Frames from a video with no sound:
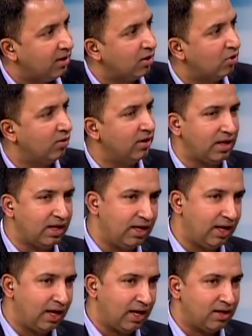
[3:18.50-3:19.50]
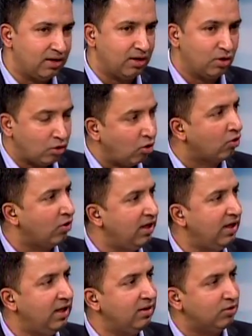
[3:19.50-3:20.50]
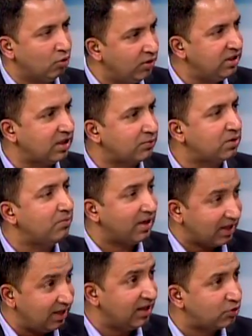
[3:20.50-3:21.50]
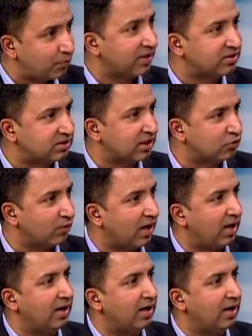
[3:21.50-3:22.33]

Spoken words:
And not only in Dhoni's absence, but in his presence as well.